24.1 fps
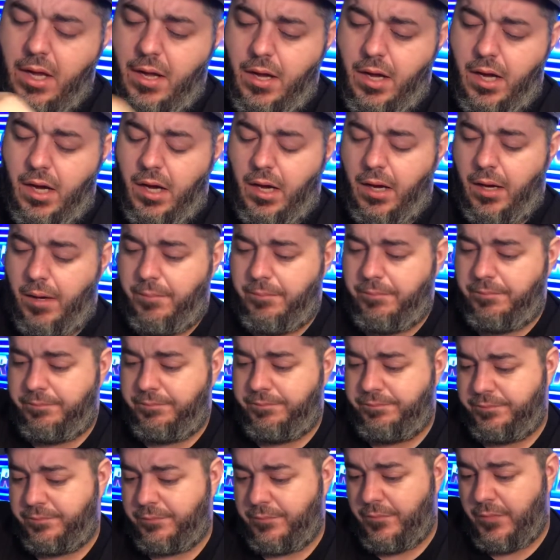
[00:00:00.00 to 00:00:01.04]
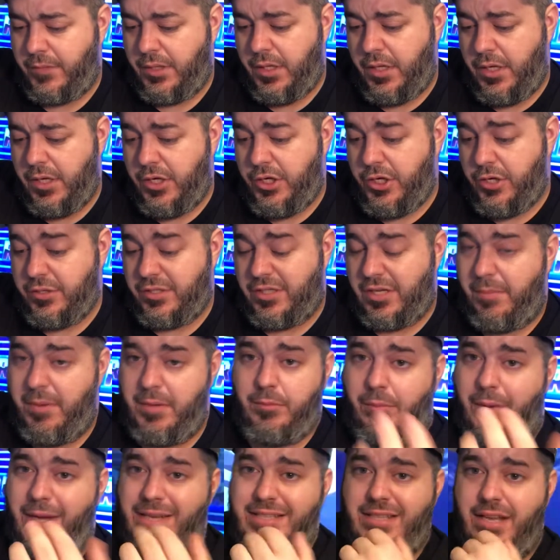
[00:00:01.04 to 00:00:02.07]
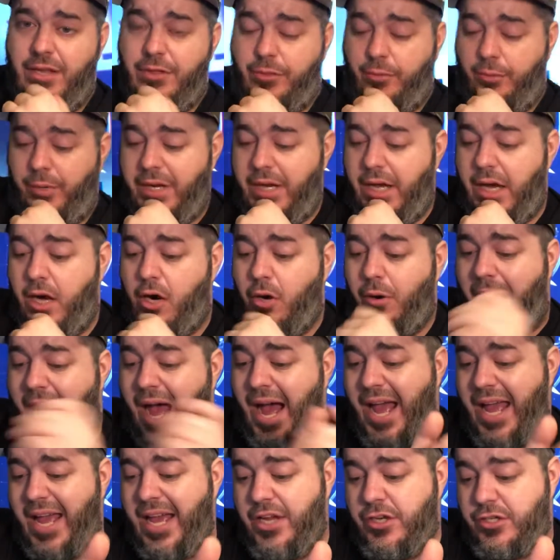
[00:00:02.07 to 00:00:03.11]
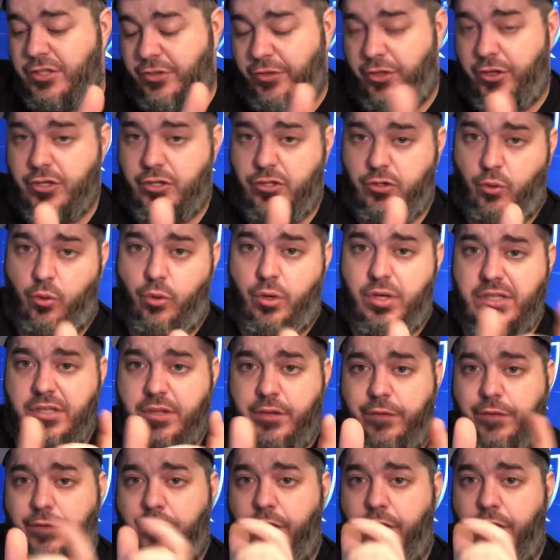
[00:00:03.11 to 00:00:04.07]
Um, some people may say 3 0. I edged Thesaurus in the